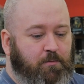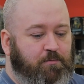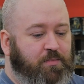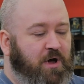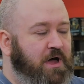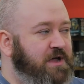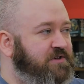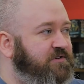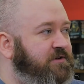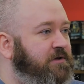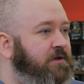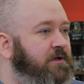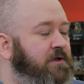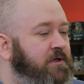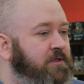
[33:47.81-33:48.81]
But
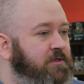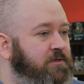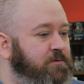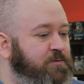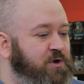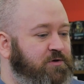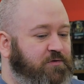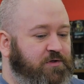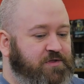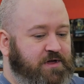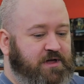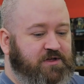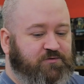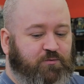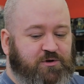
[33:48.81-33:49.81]
the beautiful
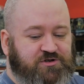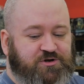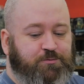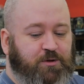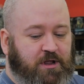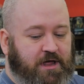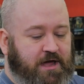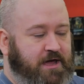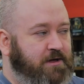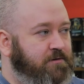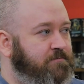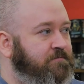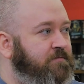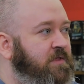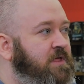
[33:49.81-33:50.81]
thing is, once you play,
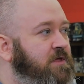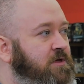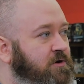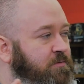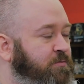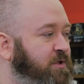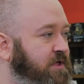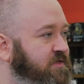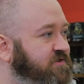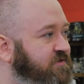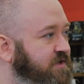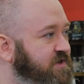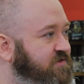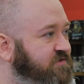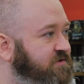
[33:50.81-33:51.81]
you can play this
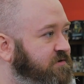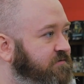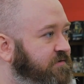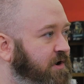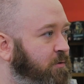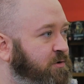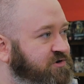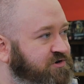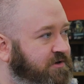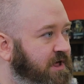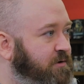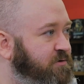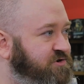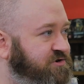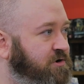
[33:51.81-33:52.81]
list, figure out what you
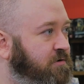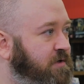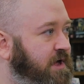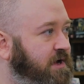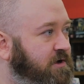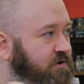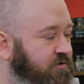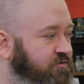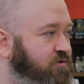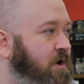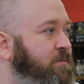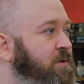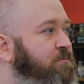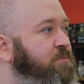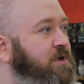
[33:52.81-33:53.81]
like, what you don't like,
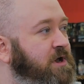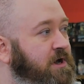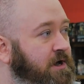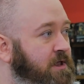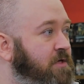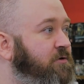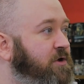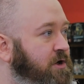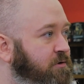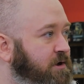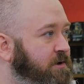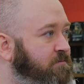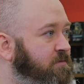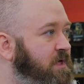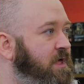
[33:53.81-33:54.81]
drop it, put in another
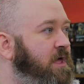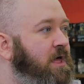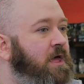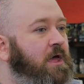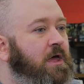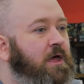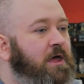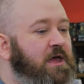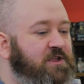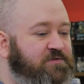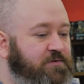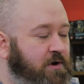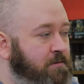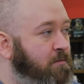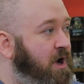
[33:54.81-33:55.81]
unit. It's
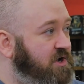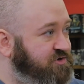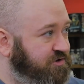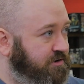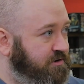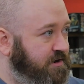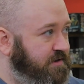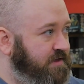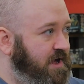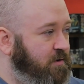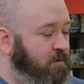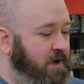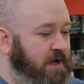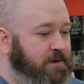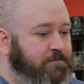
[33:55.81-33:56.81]
very modular in that
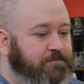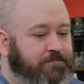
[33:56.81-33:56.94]
way.